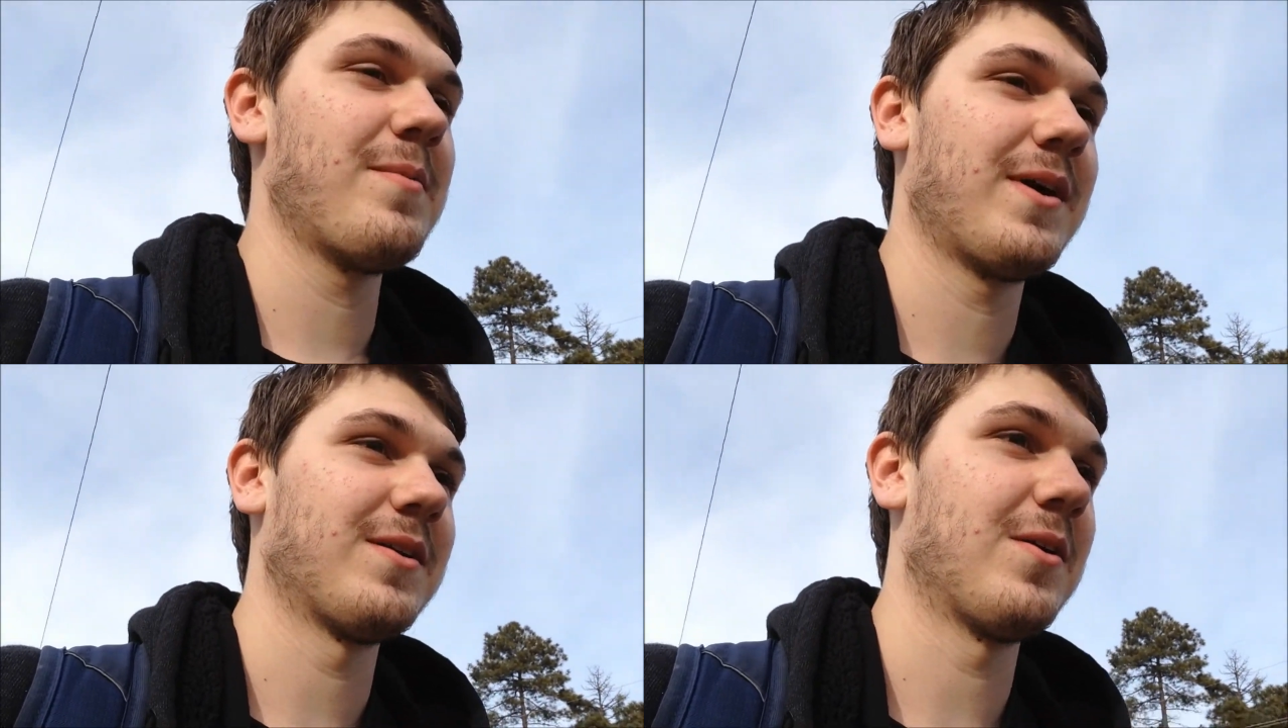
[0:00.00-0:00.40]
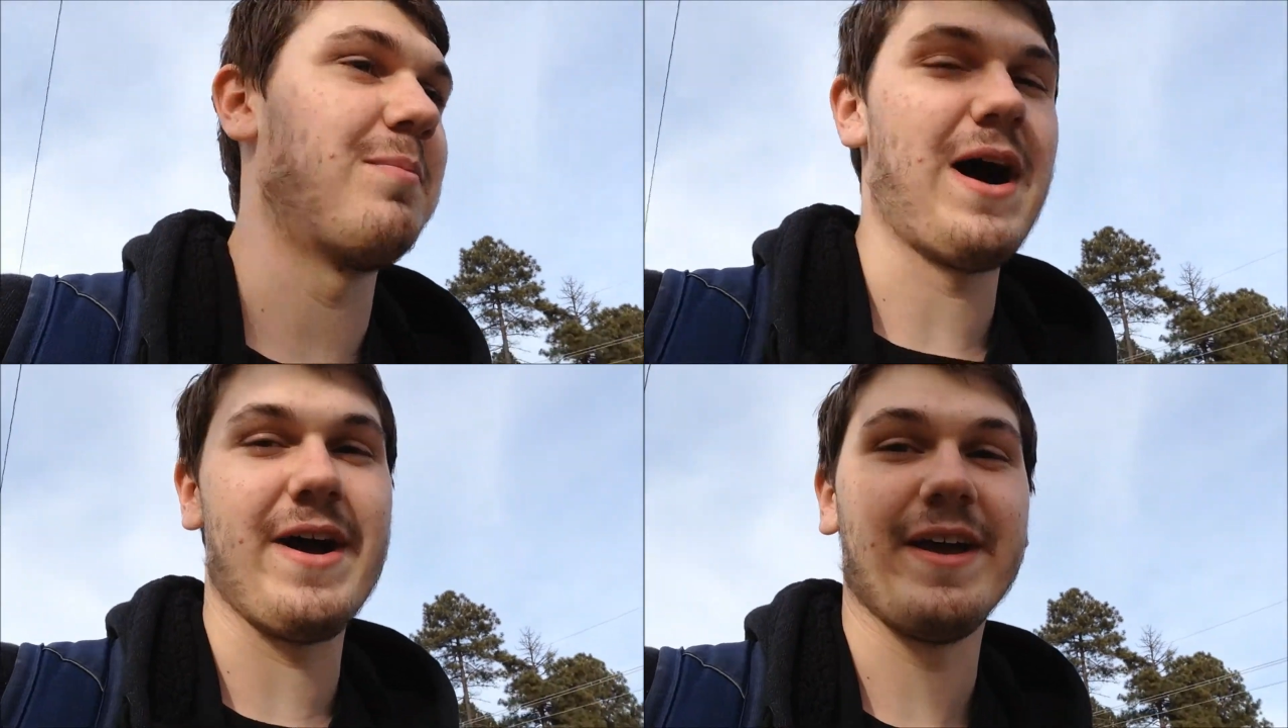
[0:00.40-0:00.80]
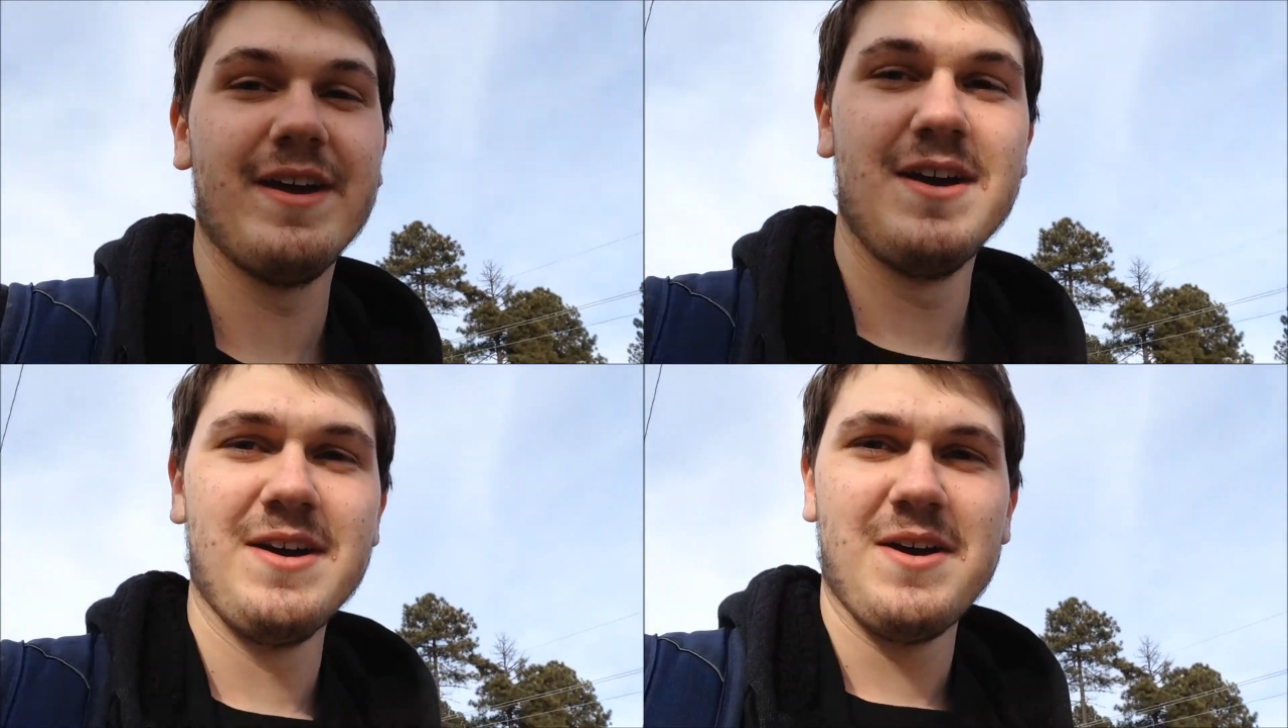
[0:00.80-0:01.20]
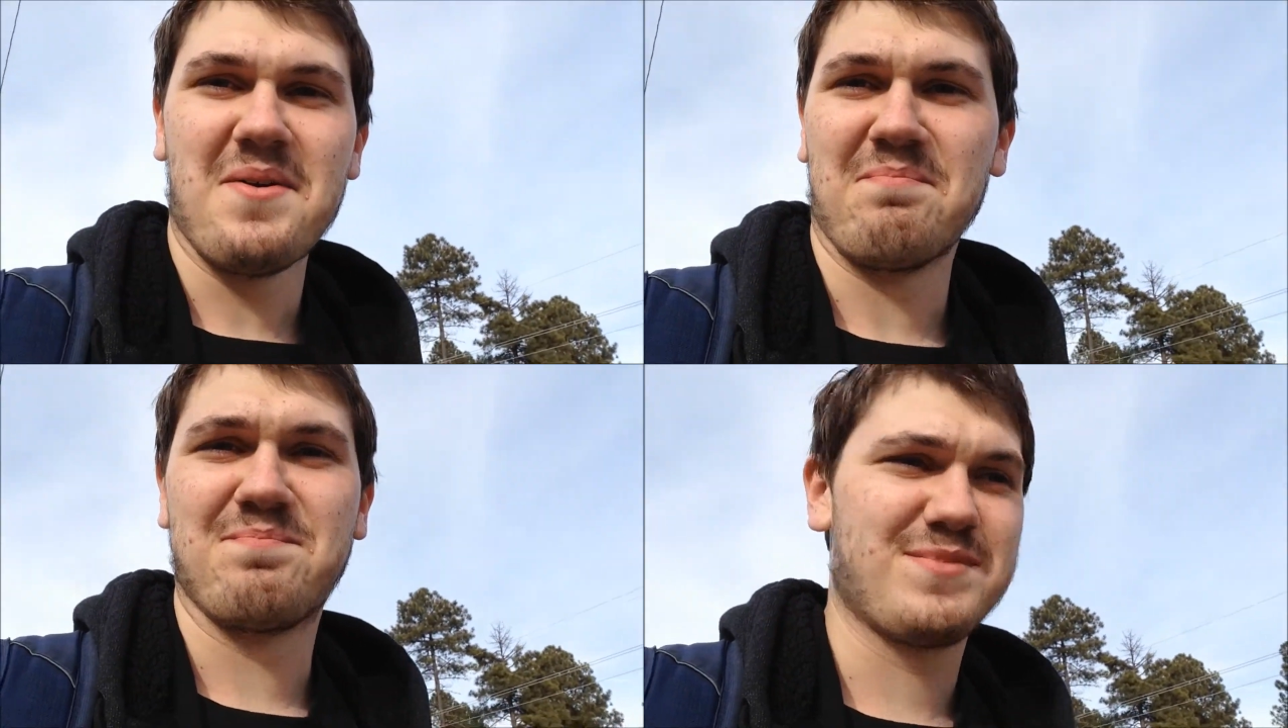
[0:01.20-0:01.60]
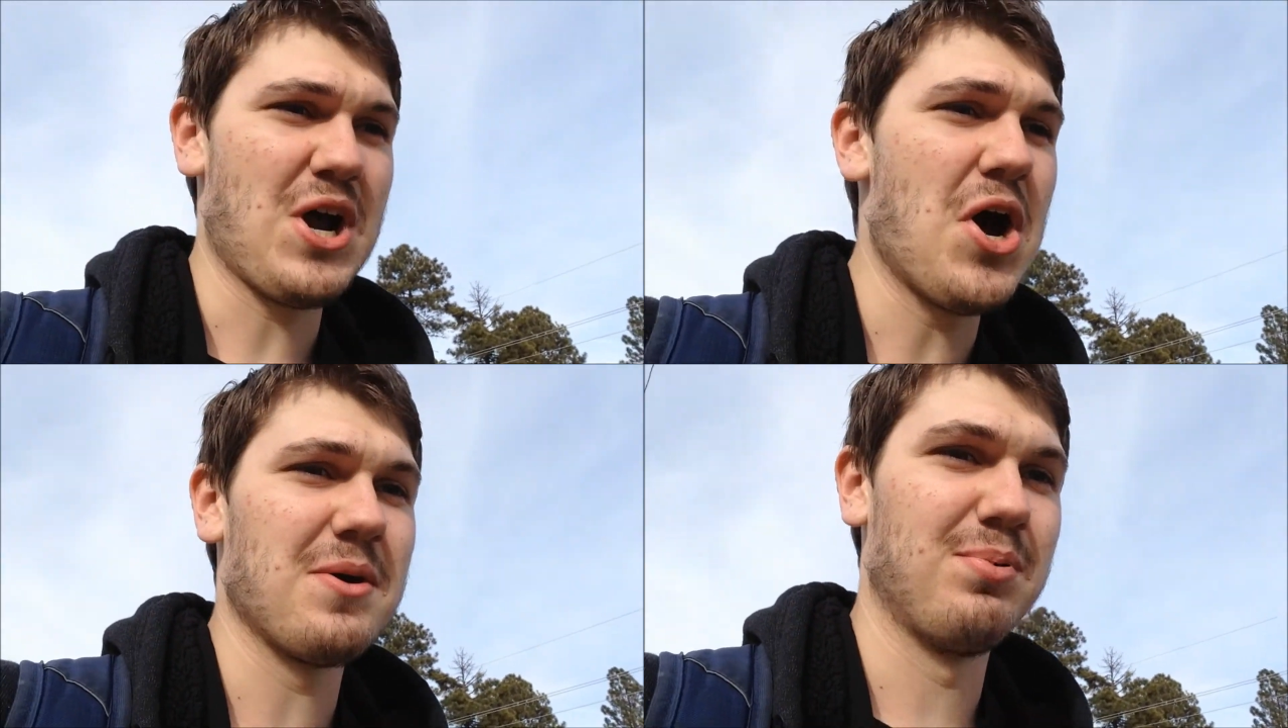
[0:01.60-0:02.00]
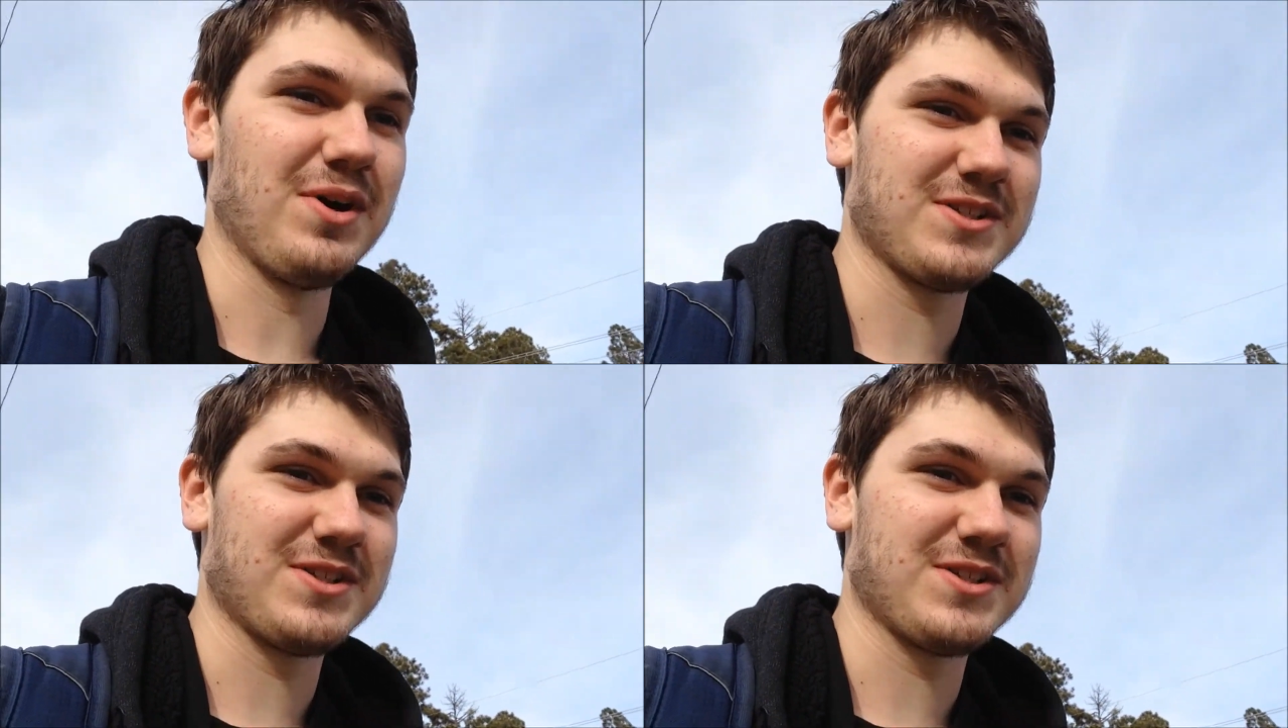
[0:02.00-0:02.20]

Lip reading: probably going to go buy a ton of